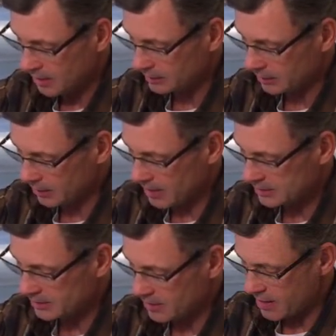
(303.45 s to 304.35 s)
a little
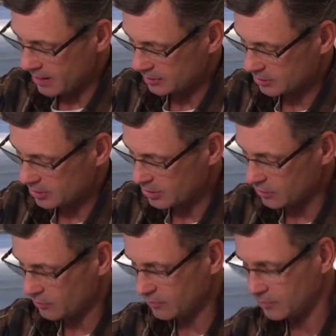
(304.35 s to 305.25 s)
less that.
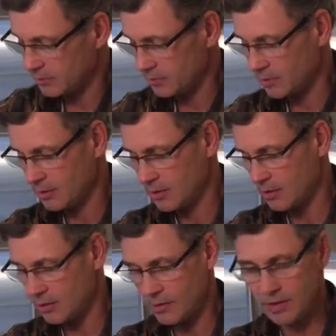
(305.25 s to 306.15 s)
So
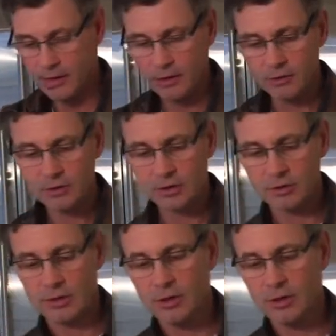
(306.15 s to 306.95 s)
there's